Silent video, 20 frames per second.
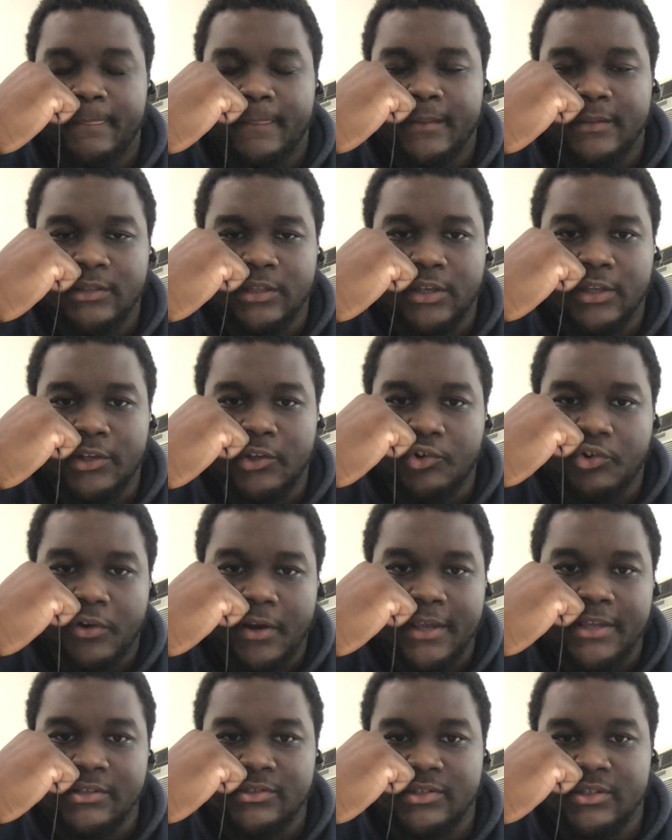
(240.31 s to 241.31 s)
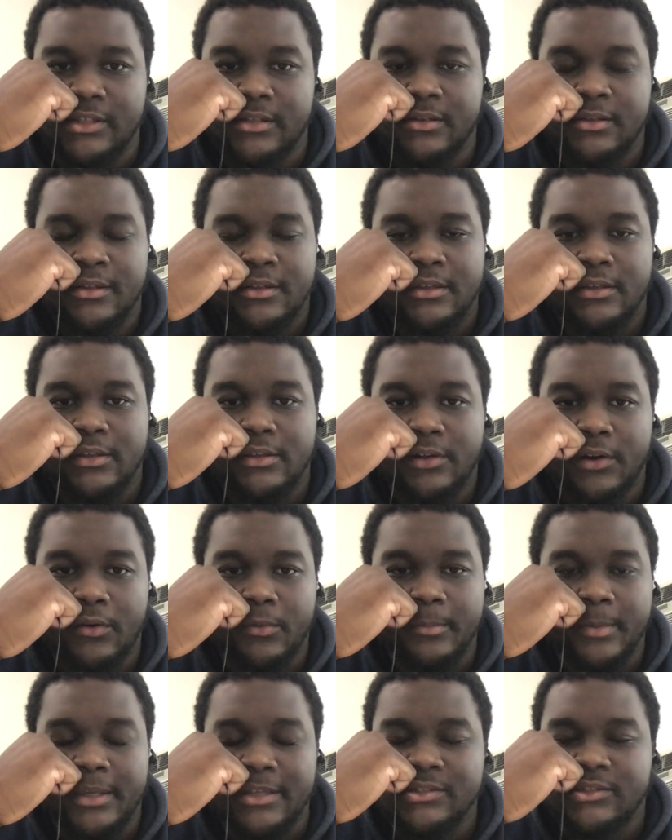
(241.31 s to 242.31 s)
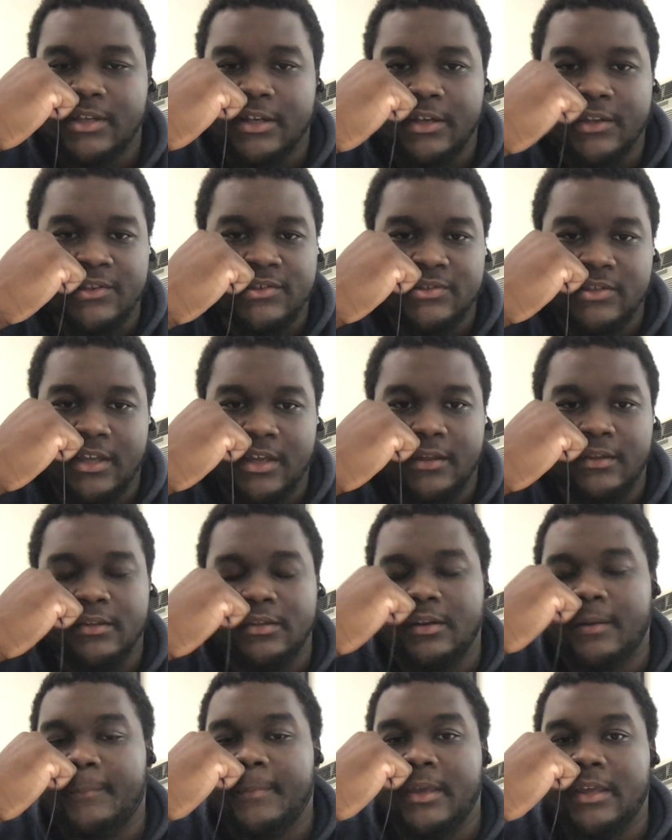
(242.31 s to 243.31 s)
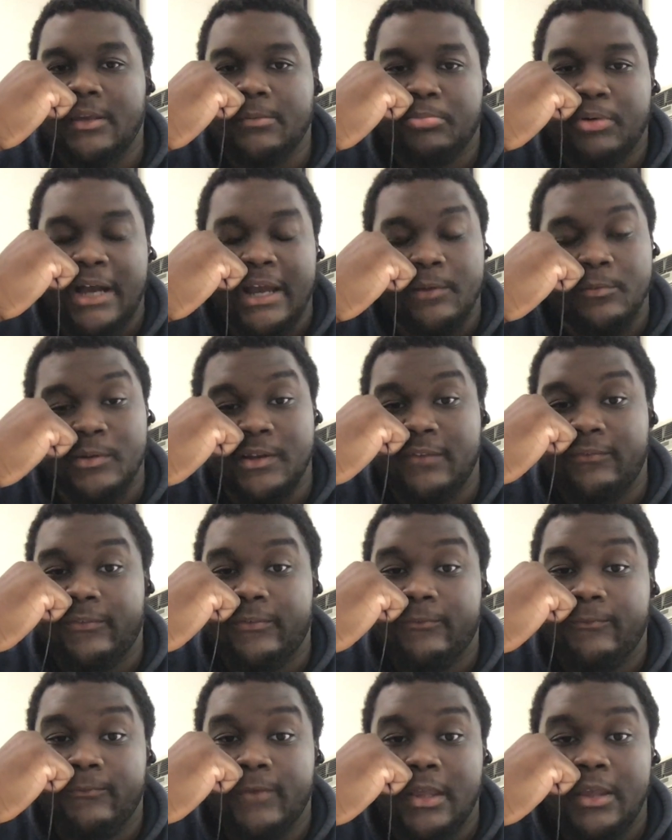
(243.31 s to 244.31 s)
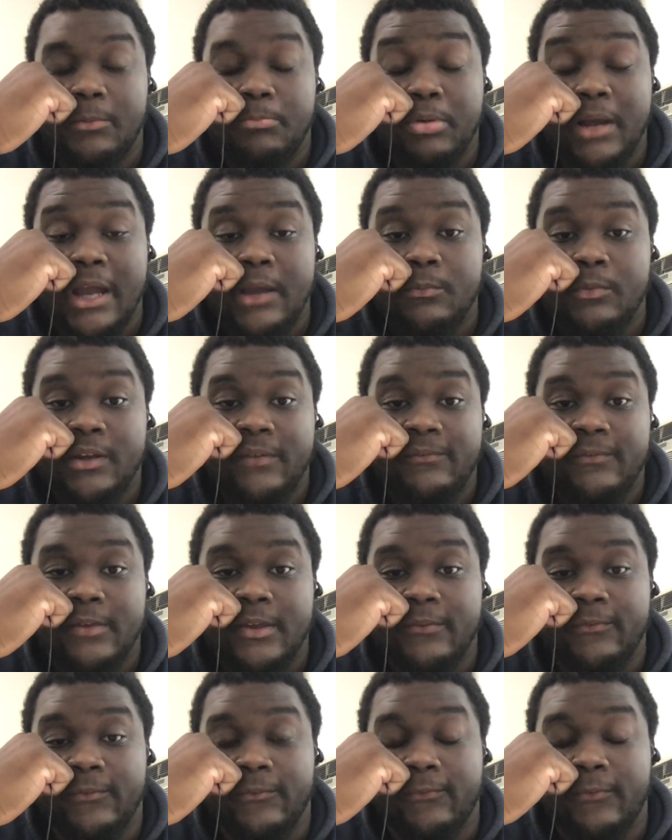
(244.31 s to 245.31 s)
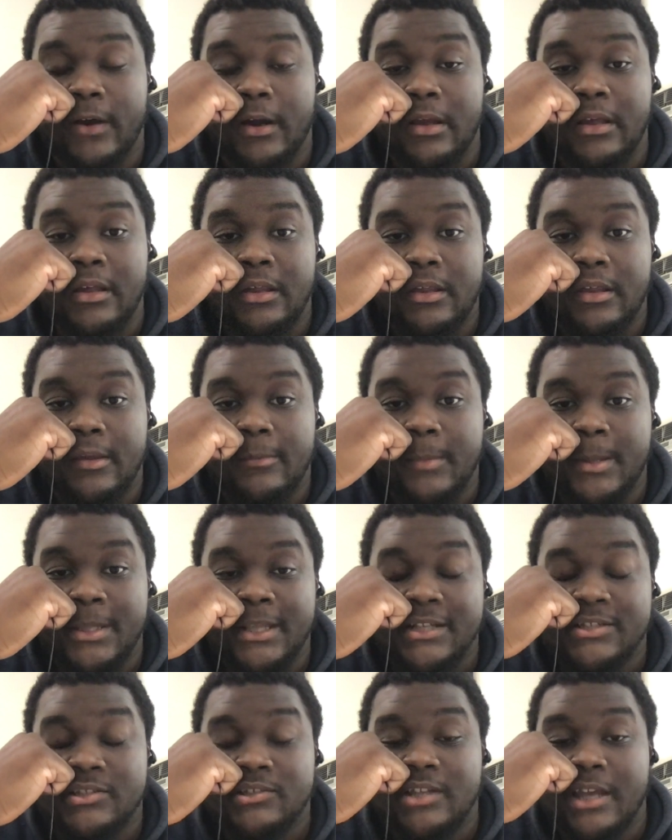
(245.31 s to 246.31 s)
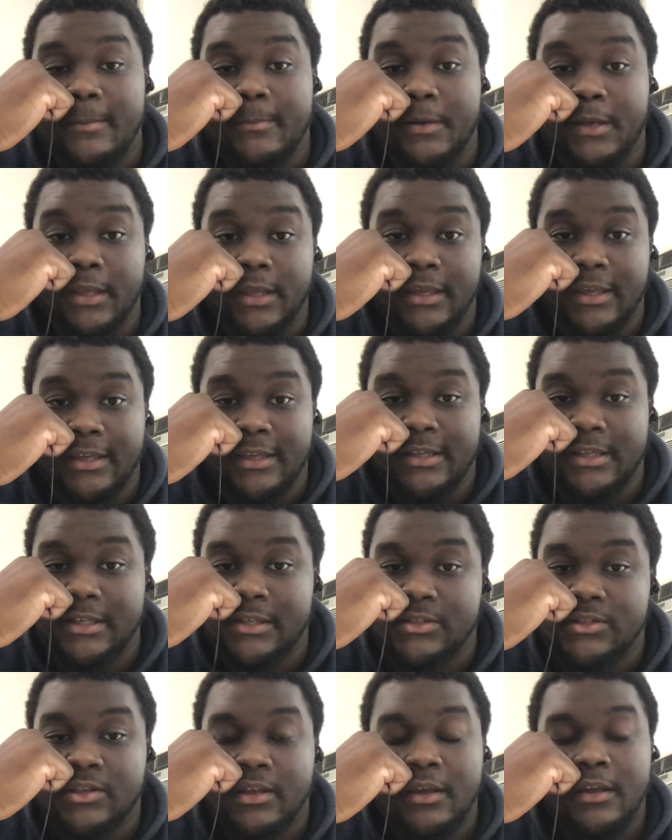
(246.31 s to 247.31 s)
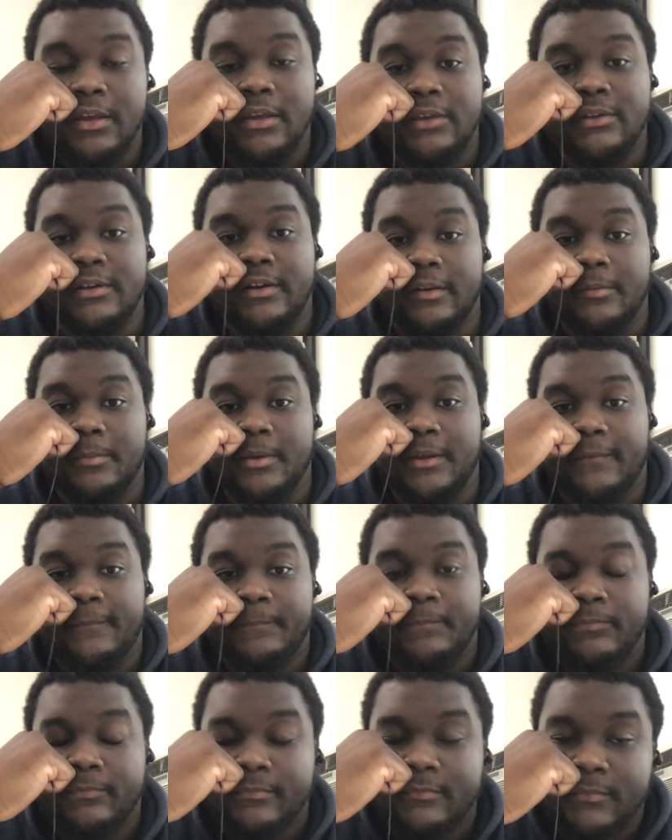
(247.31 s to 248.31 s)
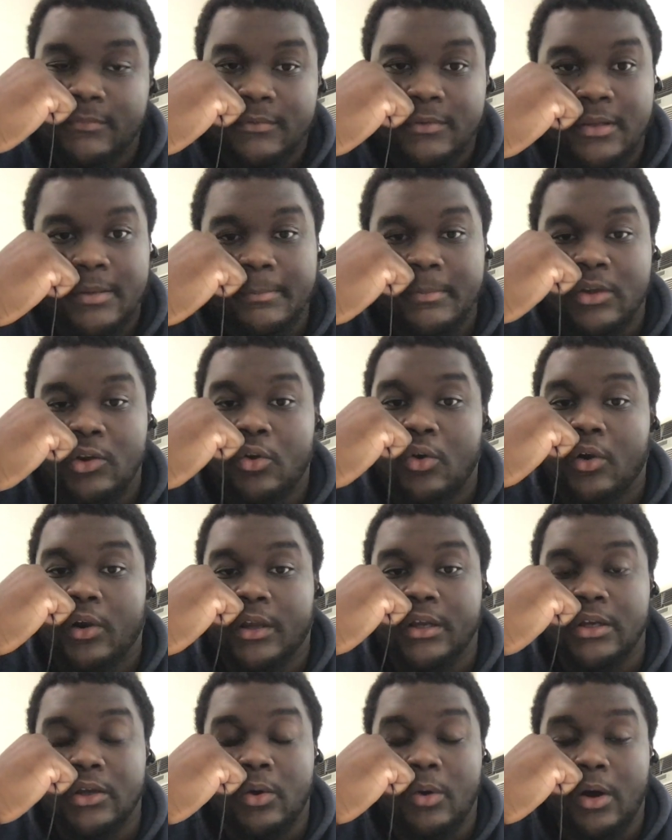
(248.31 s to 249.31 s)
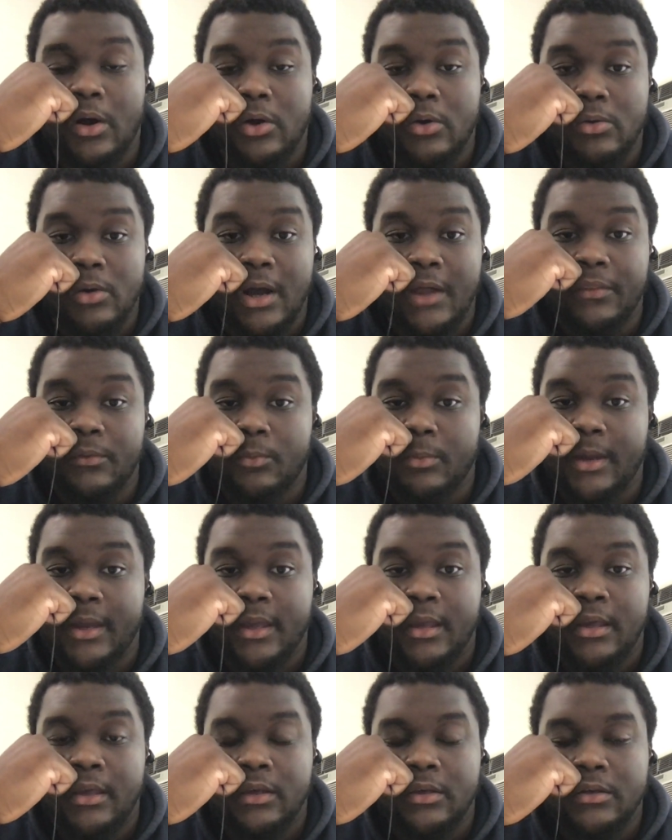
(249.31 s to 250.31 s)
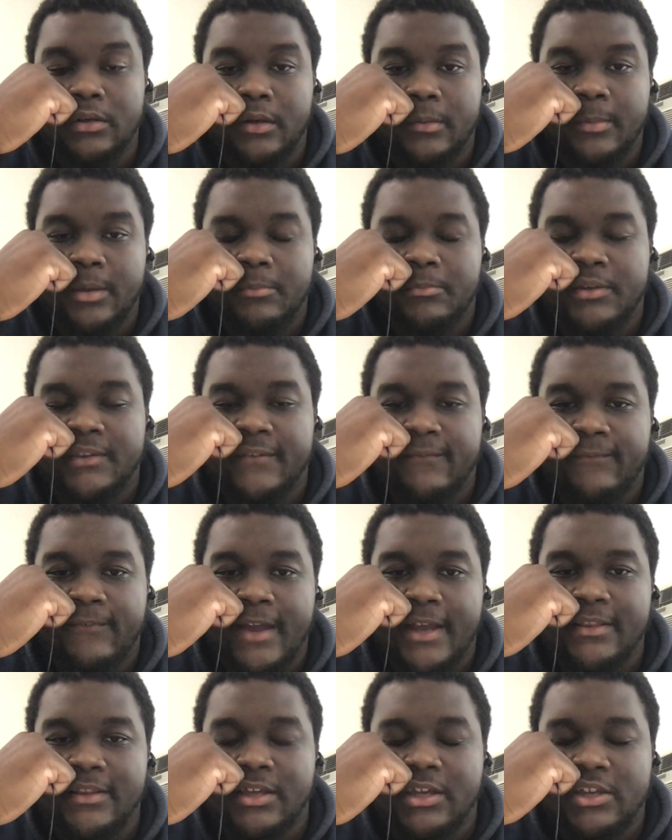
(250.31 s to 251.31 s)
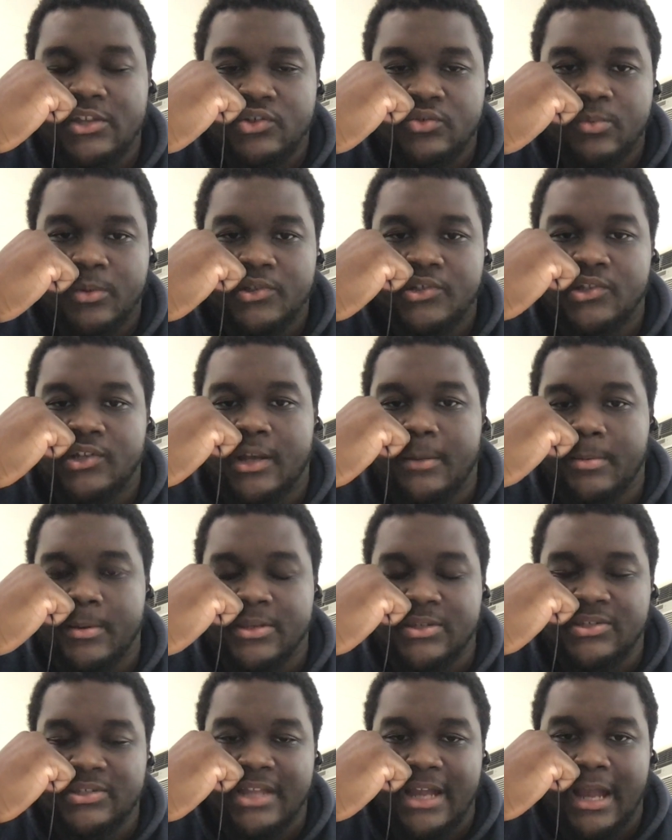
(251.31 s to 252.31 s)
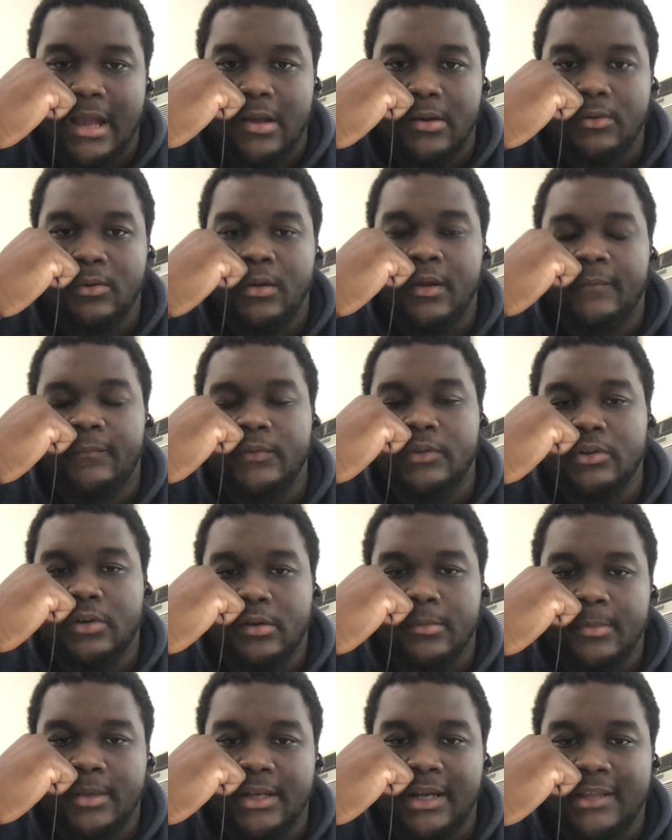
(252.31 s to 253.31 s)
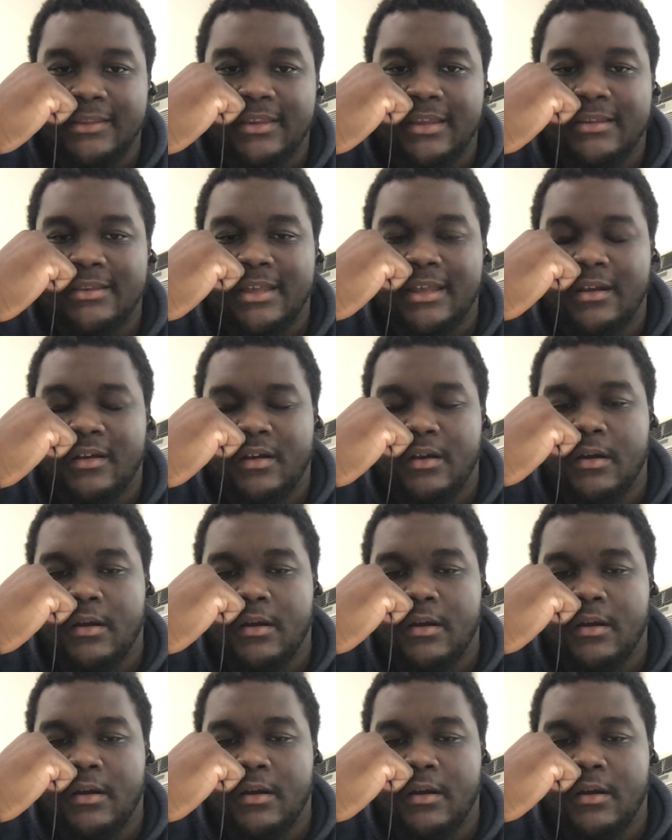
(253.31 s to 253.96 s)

looking crazy, you know what I mean, sucking his dick, you know what I mean, he probably wouldn't even give a fuck. I mean, that's the type of nigga he is, you know what I mean? You know what I mean? Or it could go a whole other way, you know what I mean? But the fact that he's switching up his style, you know what I mean, I think that'll